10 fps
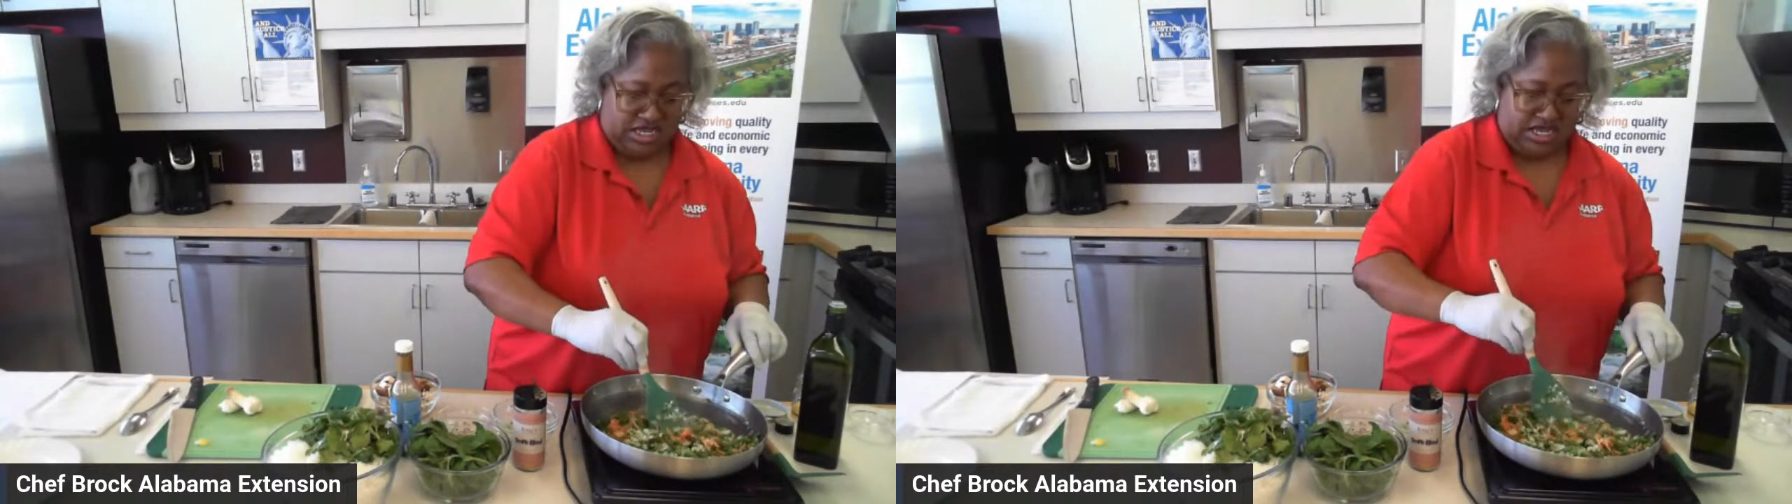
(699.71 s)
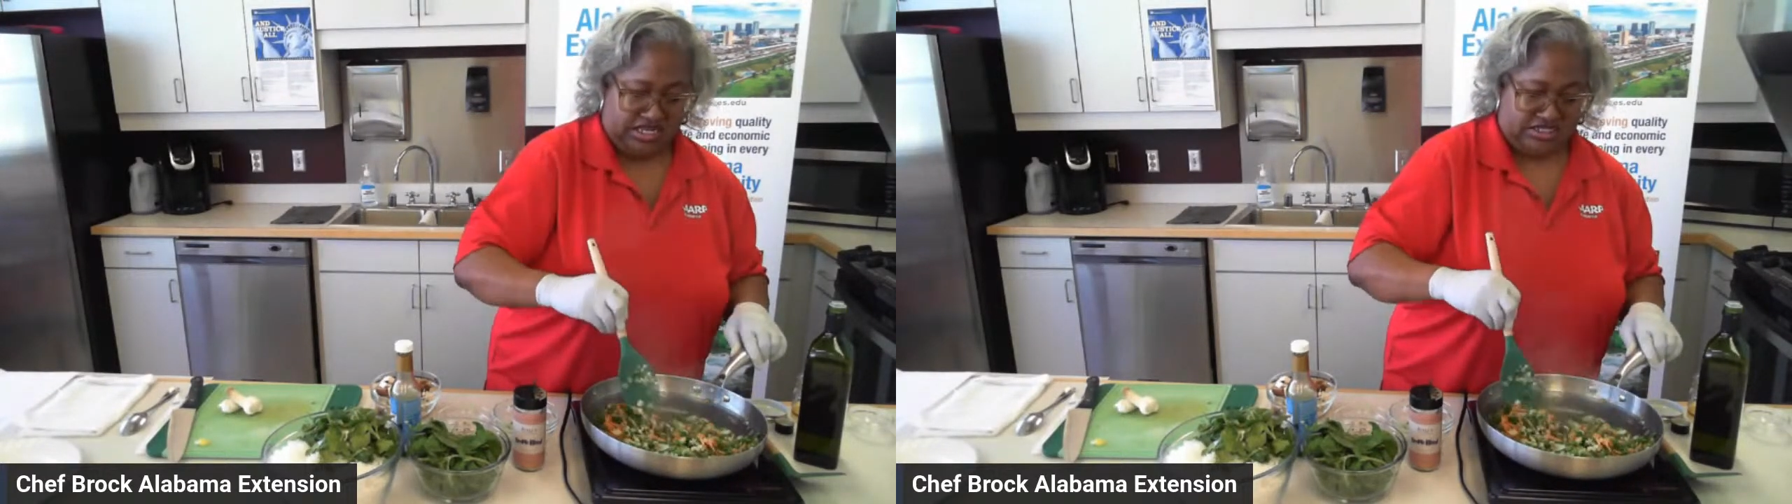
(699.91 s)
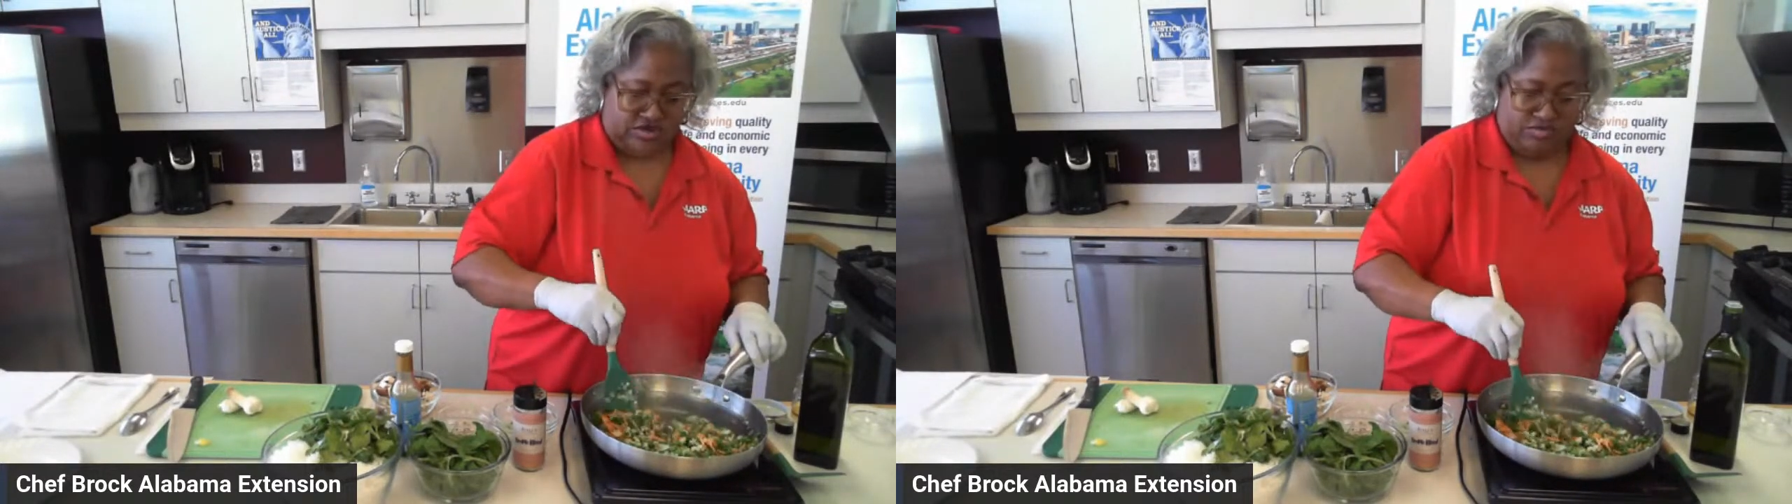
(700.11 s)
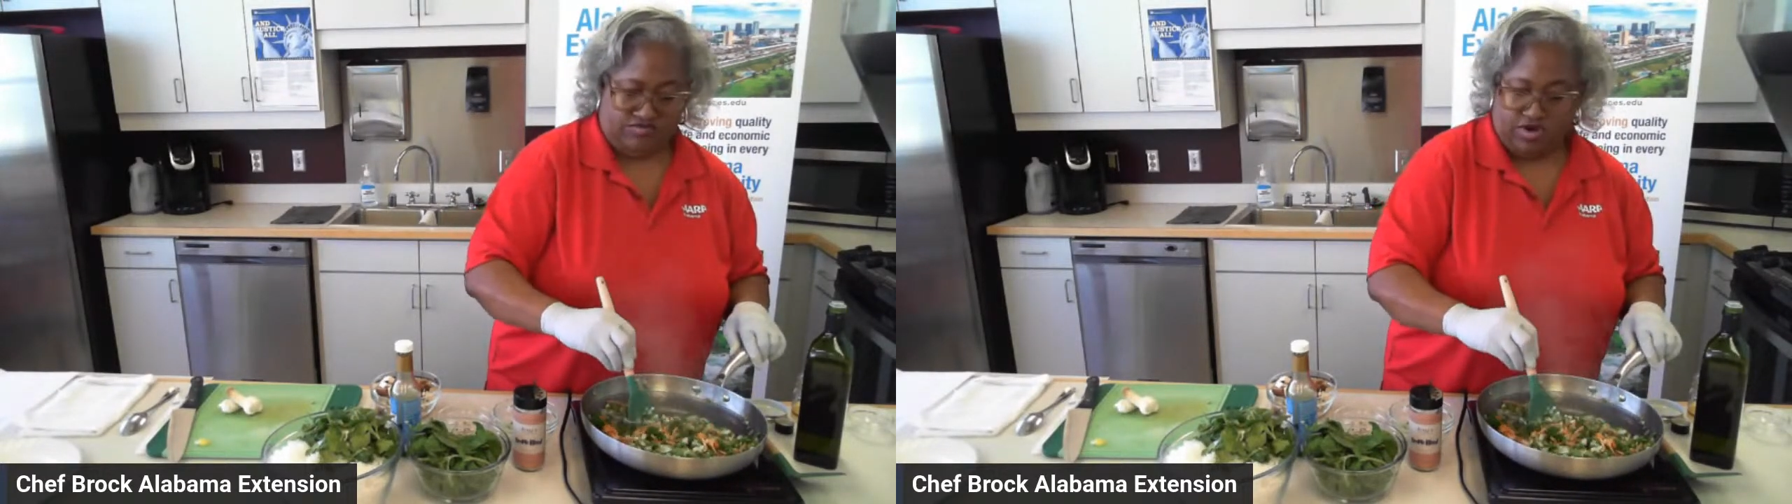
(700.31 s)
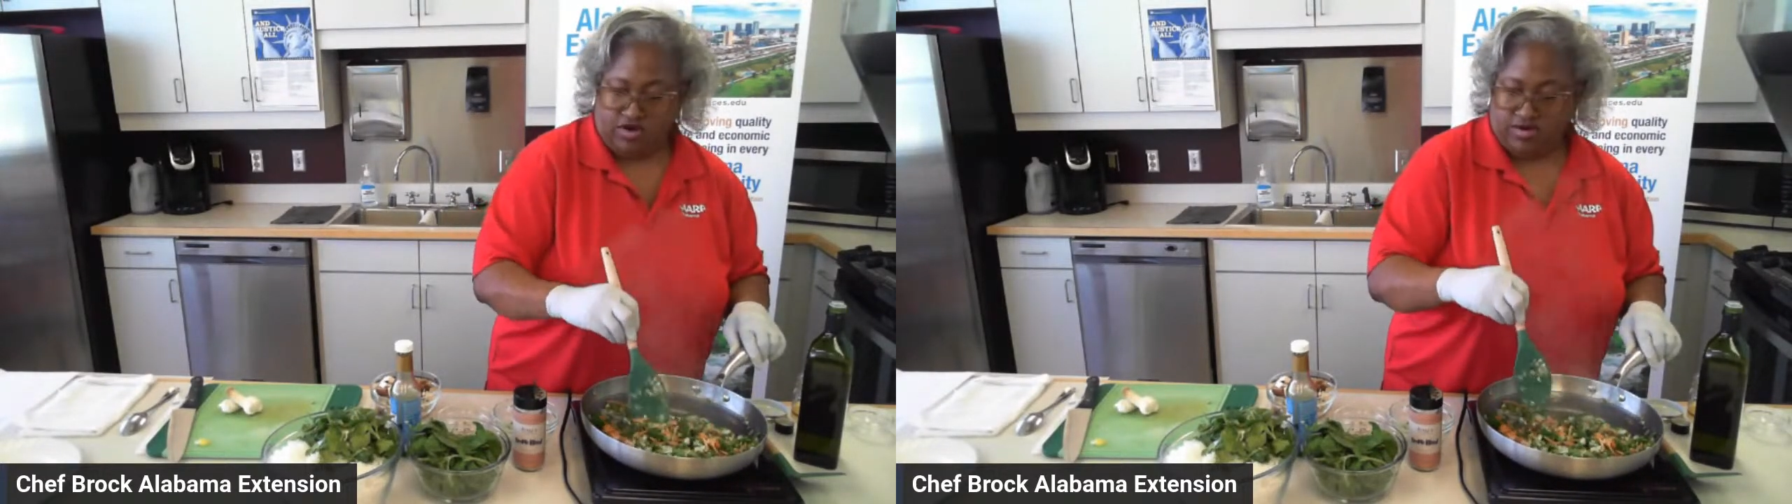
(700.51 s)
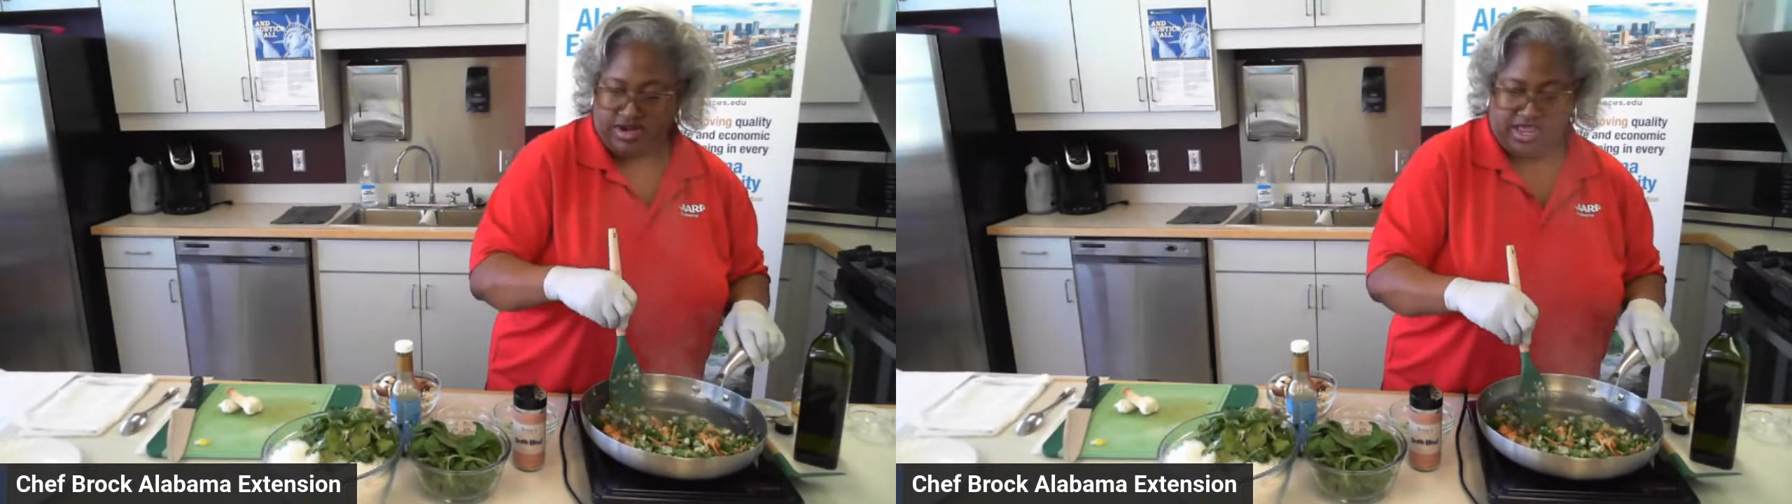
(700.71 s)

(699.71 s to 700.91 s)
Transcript: And so we've already